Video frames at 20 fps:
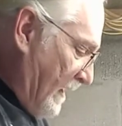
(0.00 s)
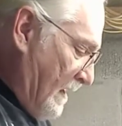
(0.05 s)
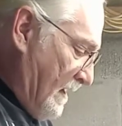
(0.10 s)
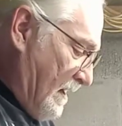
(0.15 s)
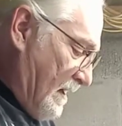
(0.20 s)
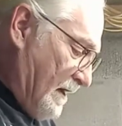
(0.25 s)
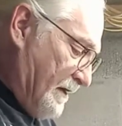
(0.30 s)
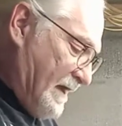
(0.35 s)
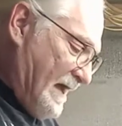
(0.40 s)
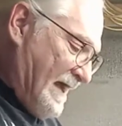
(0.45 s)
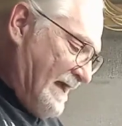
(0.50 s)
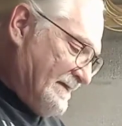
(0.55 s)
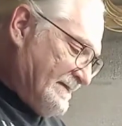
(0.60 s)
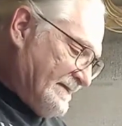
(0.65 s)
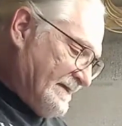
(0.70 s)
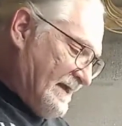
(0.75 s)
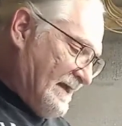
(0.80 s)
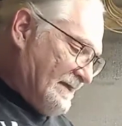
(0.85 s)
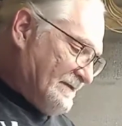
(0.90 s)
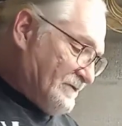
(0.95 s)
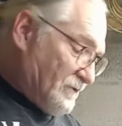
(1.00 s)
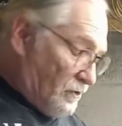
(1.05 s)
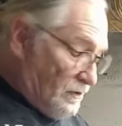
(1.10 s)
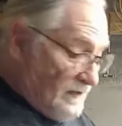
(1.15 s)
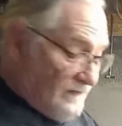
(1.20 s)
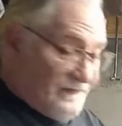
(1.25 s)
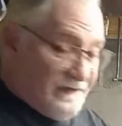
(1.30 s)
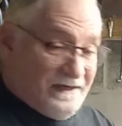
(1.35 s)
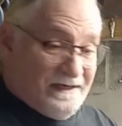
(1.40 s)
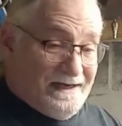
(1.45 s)
SS or
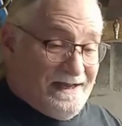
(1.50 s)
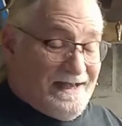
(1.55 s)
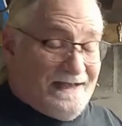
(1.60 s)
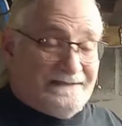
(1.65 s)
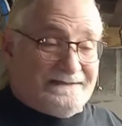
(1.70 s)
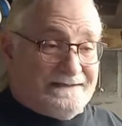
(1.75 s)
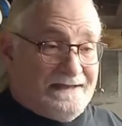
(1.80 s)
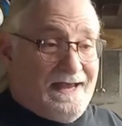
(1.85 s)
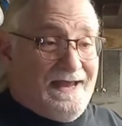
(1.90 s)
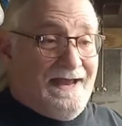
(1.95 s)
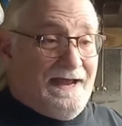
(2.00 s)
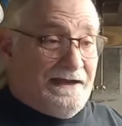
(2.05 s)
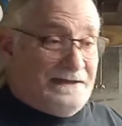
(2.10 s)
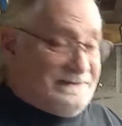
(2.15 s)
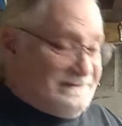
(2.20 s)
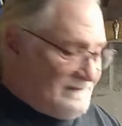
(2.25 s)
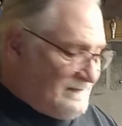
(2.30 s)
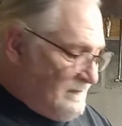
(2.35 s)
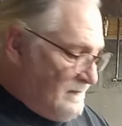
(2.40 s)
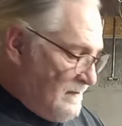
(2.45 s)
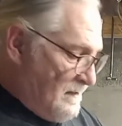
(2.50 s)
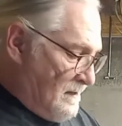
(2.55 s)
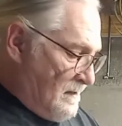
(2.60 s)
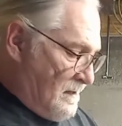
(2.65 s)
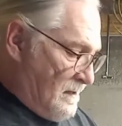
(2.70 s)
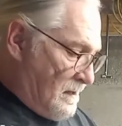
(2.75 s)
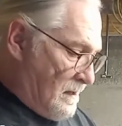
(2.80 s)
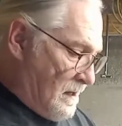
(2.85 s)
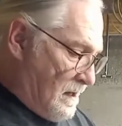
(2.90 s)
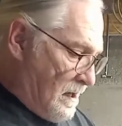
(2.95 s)
even an SX.
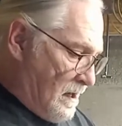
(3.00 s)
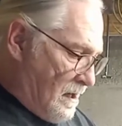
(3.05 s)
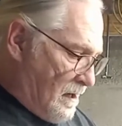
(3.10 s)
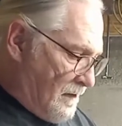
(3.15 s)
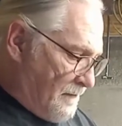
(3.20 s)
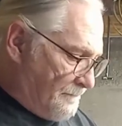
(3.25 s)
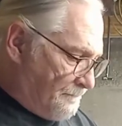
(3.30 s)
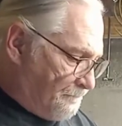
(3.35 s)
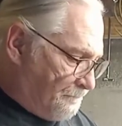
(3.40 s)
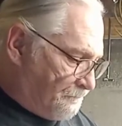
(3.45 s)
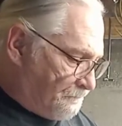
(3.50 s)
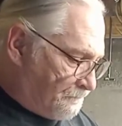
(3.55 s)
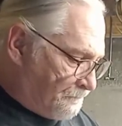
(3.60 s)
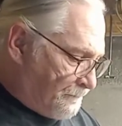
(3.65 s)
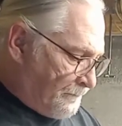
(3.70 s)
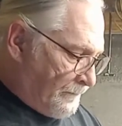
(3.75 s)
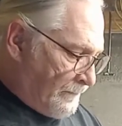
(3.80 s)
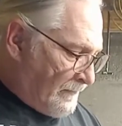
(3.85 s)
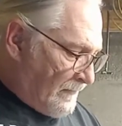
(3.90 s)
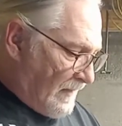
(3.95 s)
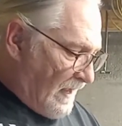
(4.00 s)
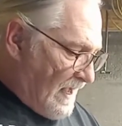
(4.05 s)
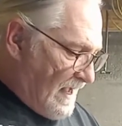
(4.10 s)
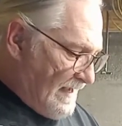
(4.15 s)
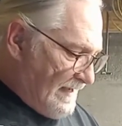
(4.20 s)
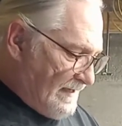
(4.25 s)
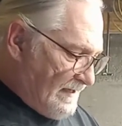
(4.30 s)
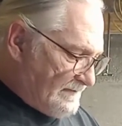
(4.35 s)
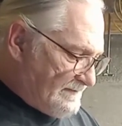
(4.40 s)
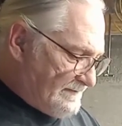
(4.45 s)
I
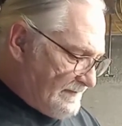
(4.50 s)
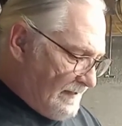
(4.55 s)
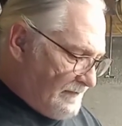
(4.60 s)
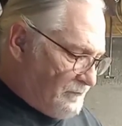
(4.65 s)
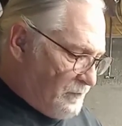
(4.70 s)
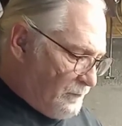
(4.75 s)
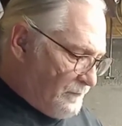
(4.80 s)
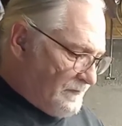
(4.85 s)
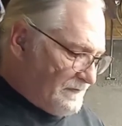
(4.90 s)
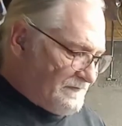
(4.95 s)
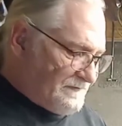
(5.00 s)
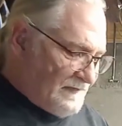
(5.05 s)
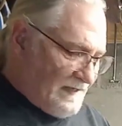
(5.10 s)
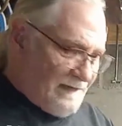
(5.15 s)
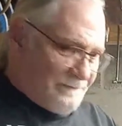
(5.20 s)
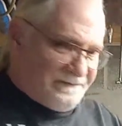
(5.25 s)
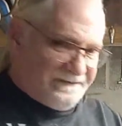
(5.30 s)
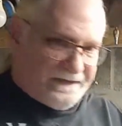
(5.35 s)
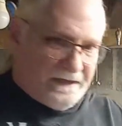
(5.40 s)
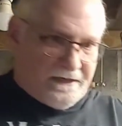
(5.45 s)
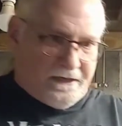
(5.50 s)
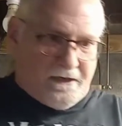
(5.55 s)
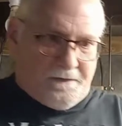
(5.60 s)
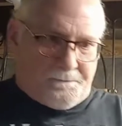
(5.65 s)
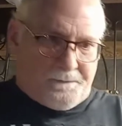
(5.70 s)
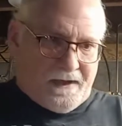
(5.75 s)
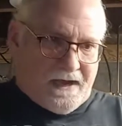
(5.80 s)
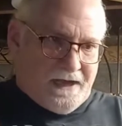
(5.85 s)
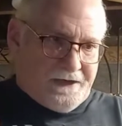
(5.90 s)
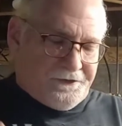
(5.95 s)
guess they do the same setup.
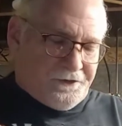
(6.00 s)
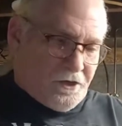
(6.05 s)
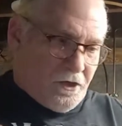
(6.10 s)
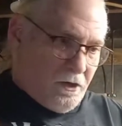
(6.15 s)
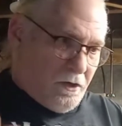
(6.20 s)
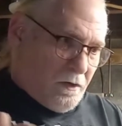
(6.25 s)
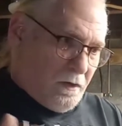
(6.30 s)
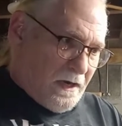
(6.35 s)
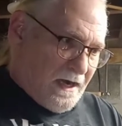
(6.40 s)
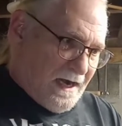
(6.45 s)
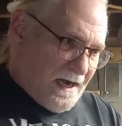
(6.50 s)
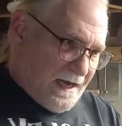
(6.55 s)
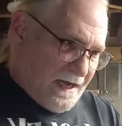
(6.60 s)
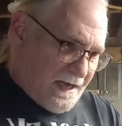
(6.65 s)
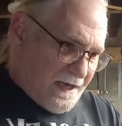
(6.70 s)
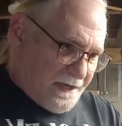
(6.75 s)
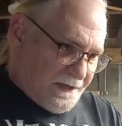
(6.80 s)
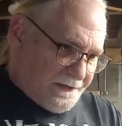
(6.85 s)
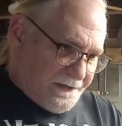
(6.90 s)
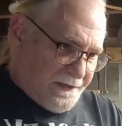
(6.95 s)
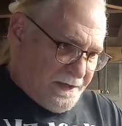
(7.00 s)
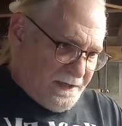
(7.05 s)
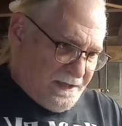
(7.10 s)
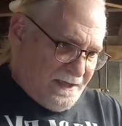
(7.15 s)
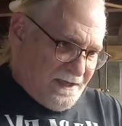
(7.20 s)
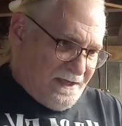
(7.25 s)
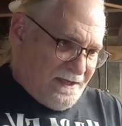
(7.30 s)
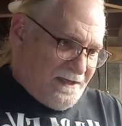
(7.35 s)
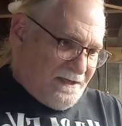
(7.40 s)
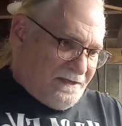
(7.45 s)
I know on
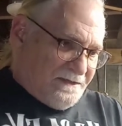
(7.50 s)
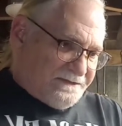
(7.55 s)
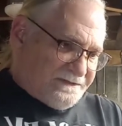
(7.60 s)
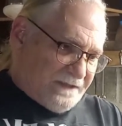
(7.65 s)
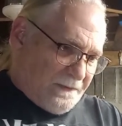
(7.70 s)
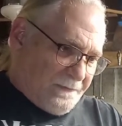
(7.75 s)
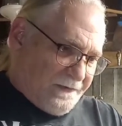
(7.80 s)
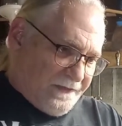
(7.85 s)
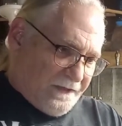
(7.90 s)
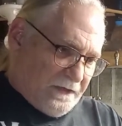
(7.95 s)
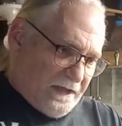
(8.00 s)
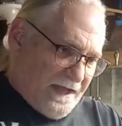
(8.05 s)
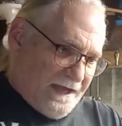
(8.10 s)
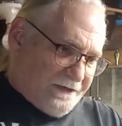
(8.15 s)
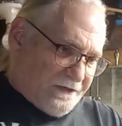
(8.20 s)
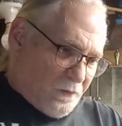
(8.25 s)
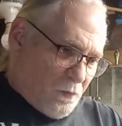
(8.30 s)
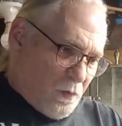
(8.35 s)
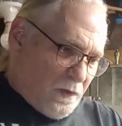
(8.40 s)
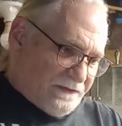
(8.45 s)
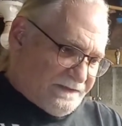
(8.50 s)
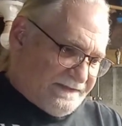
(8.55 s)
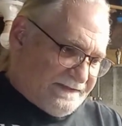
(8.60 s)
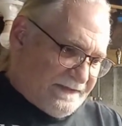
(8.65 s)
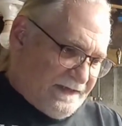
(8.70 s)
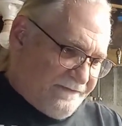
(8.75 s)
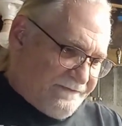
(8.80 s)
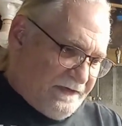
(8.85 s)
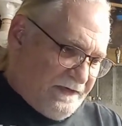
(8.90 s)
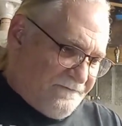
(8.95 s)
some of the later
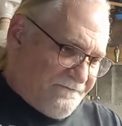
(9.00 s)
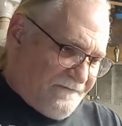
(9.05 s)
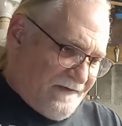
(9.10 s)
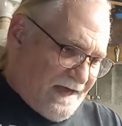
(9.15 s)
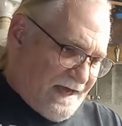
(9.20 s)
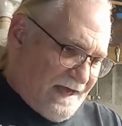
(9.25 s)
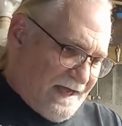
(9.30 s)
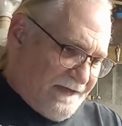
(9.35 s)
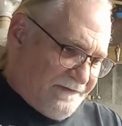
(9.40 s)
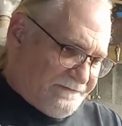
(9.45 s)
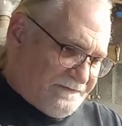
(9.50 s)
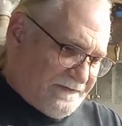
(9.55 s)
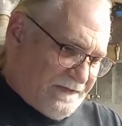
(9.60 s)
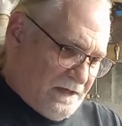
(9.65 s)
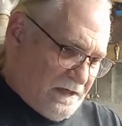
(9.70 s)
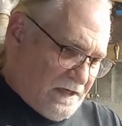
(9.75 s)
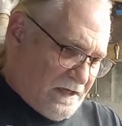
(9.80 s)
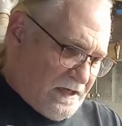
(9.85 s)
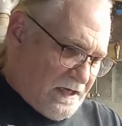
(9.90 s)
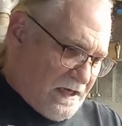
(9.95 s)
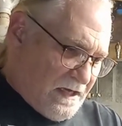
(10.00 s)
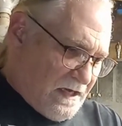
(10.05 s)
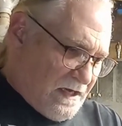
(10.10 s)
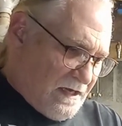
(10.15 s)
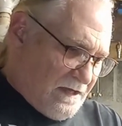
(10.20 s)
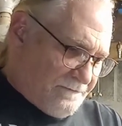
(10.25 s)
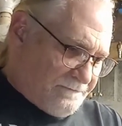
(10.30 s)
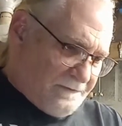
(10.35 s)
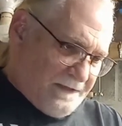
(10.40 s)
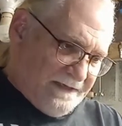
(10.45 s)

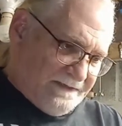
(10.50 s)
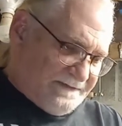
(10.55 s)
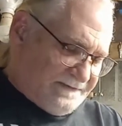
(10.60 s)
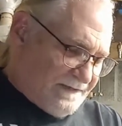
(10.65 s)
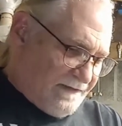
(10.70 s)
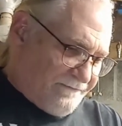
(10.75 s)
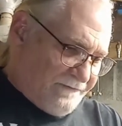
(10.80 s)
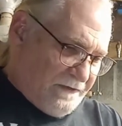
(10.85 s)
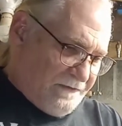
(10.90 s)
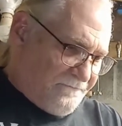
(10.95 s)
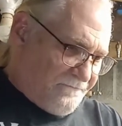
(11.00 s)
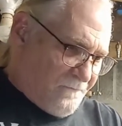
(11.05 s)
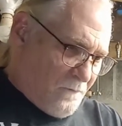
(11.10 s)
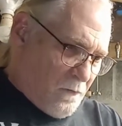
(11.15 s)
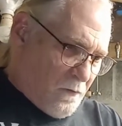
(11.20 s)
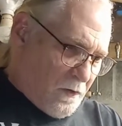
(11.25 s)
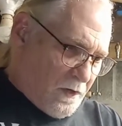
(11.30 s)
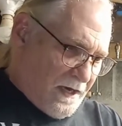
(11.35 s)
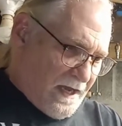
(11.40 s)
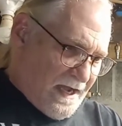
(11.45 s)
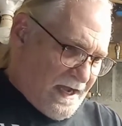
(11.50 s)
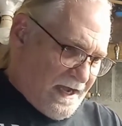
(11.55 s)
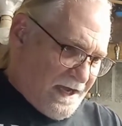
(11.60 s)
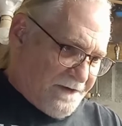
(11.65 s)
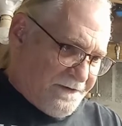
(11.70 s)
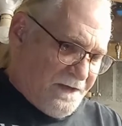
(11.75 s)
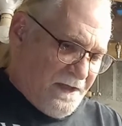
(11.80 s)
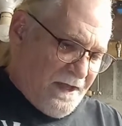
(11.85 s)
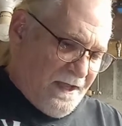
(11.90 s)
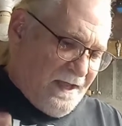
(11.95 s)
175s, like 74 and
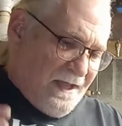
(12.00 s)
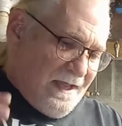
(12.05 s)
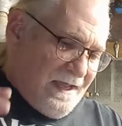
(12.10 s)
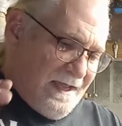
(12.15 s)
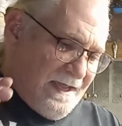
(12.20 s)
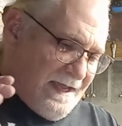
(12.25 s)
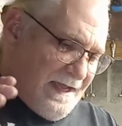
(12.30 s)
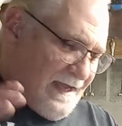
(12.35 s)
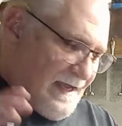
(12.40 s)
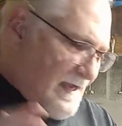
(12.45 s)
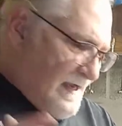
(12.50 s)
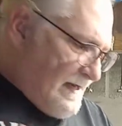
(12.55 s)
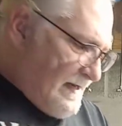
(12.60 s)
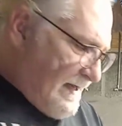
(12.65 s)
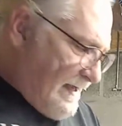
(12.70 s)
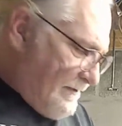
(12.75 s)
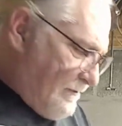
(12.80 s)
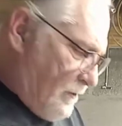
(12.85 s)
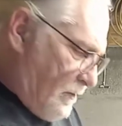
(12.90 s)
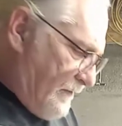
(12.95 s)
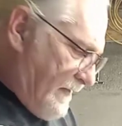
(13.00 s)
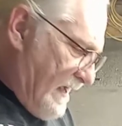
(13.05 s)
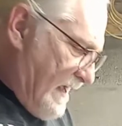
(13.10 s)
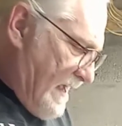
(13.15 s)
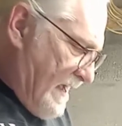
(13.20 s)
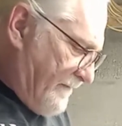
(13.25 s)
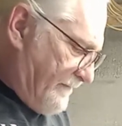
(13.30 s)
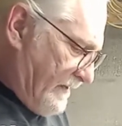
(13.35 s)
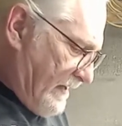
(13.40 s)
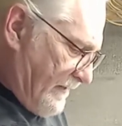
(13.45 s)
on, and I know they
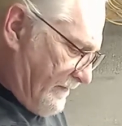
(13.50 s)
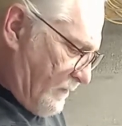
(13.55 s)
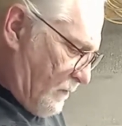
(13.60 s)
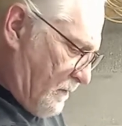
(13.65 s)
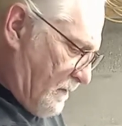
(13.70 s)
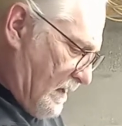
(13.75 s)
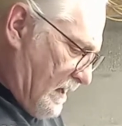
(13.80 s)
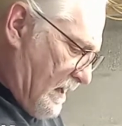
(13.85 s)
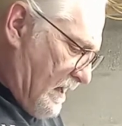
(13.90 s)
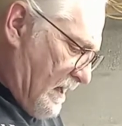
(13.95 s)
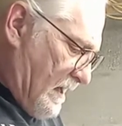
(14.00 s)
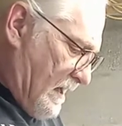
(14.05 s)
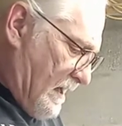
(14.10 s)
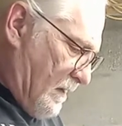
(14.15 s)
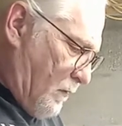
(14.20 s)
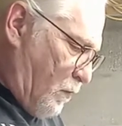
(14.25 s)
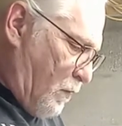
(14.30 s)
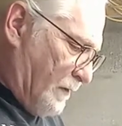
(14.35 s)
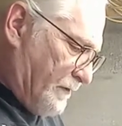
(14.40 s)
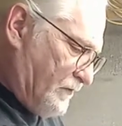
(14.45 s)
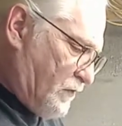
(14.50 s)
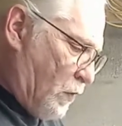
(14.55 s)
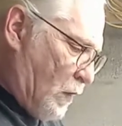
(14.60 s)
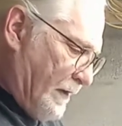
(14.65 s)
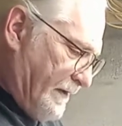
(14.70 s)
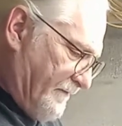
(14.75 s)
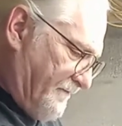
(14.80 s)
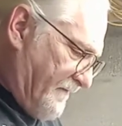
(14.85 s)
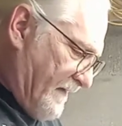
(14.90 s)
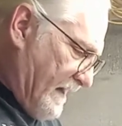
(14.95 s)
have it on the
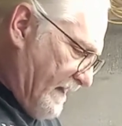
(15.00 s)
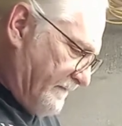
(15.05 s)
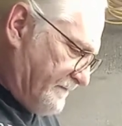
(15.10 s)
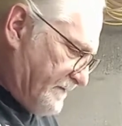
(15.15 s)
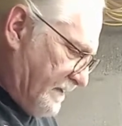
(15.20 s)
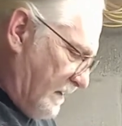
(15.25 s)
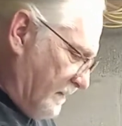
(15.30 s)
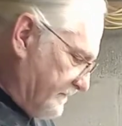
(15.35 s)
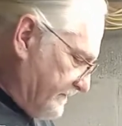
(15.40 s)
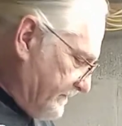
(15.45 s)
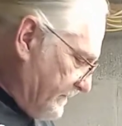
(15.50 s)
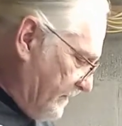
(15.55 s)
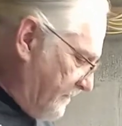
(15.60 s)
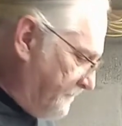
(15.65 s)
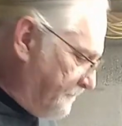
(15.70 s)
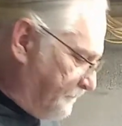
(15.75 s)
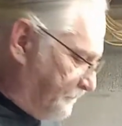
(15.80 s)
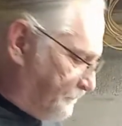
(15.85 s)
125s also.